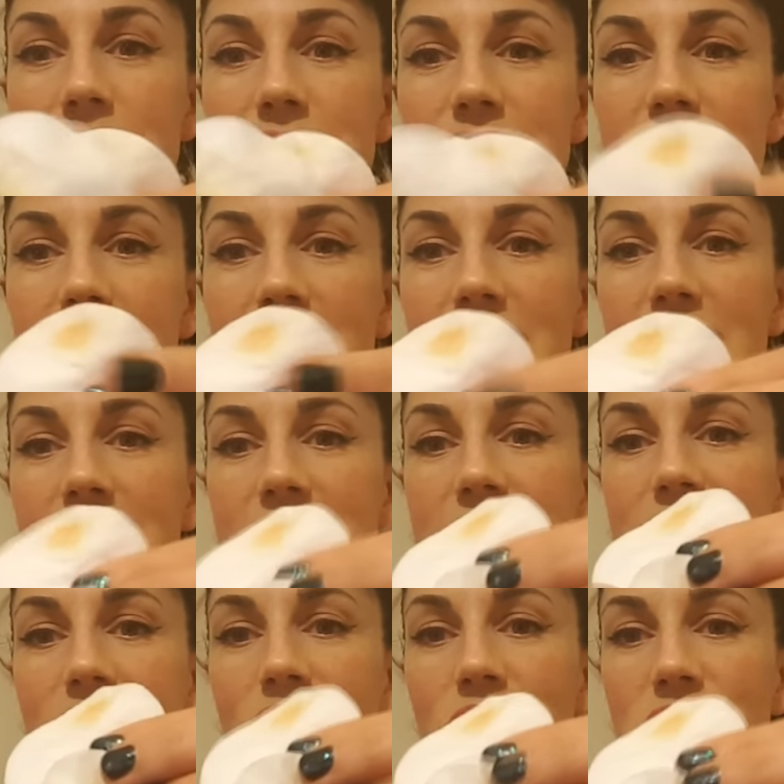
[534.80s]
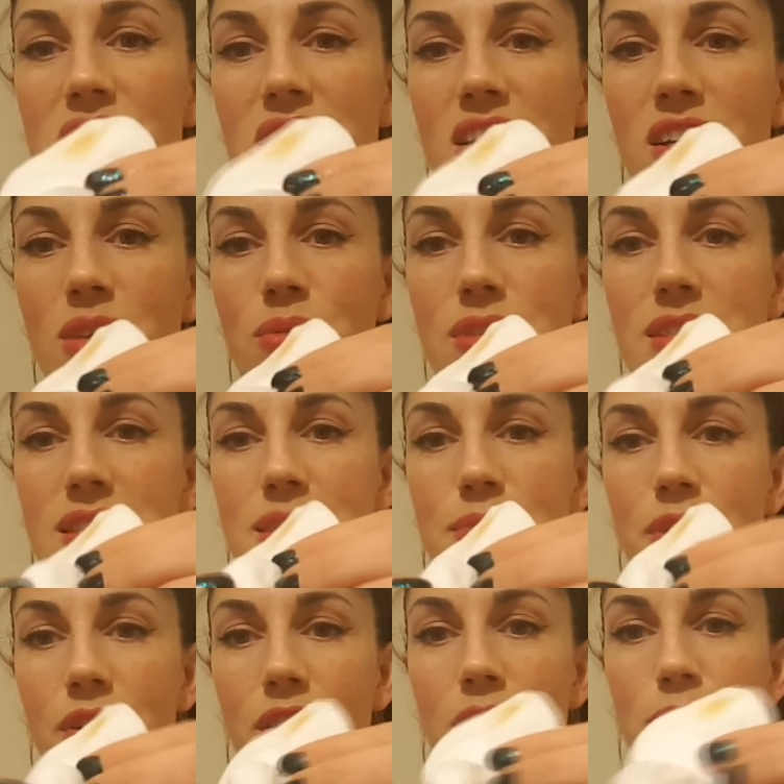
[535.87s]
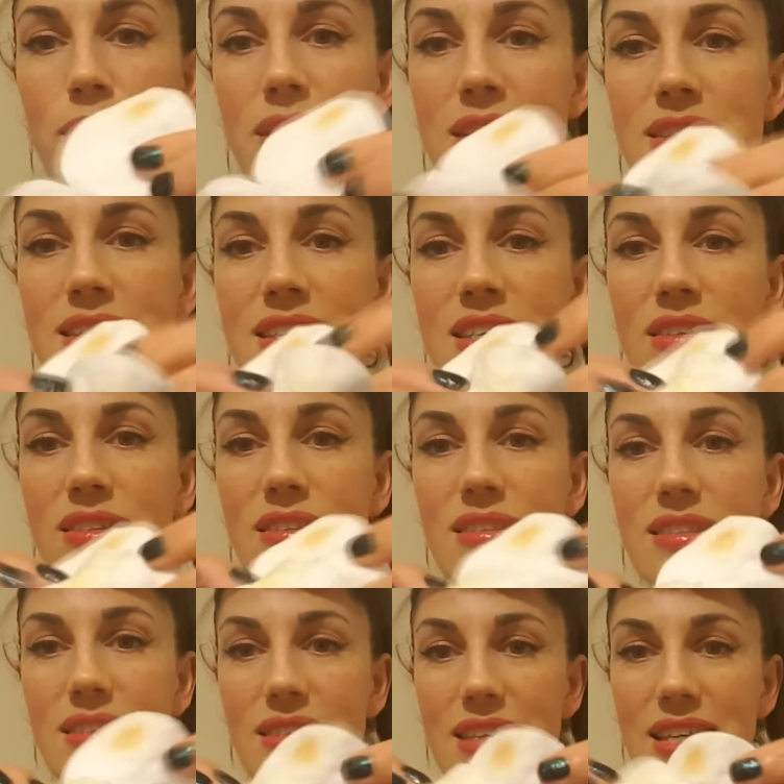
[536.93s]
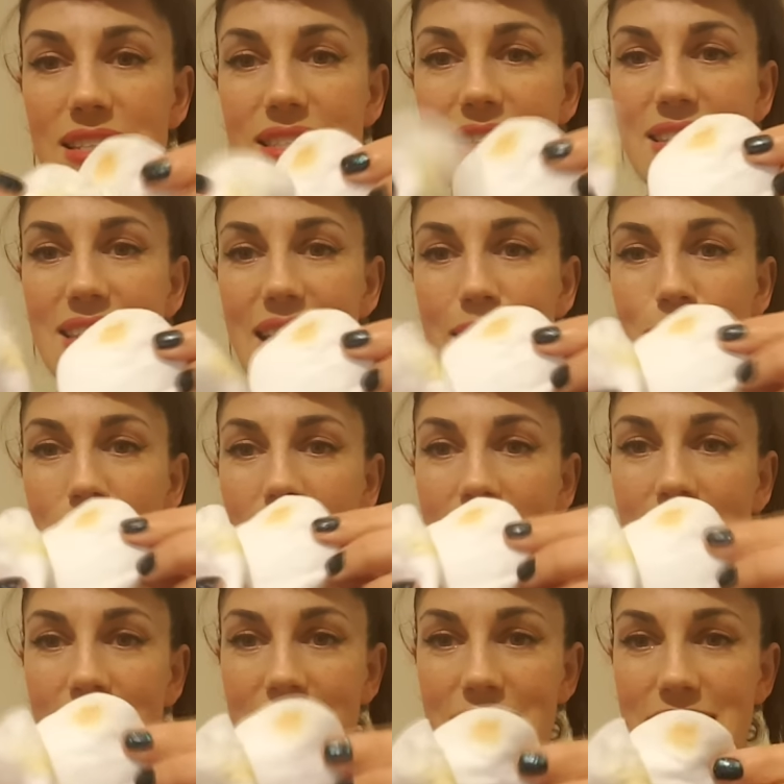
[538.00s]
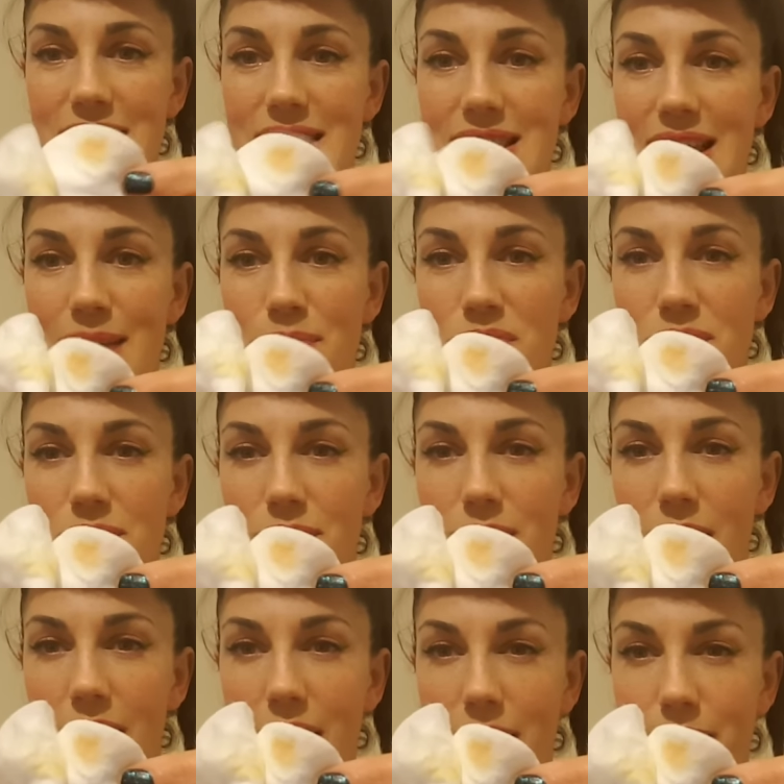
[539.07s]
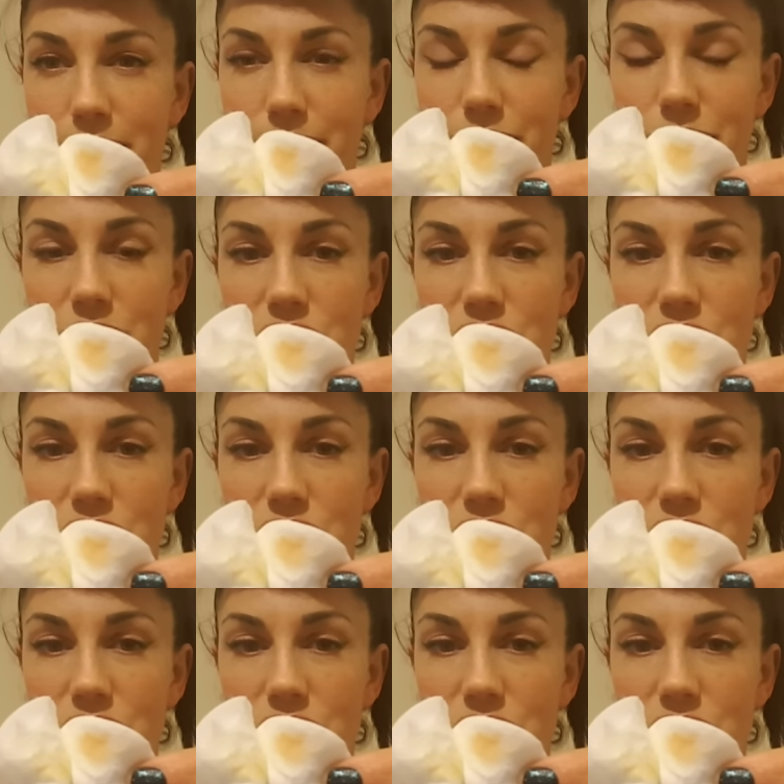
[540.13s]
see it is a lot darker with the simichrome, but there's still, it's the same colour, it's the same, um,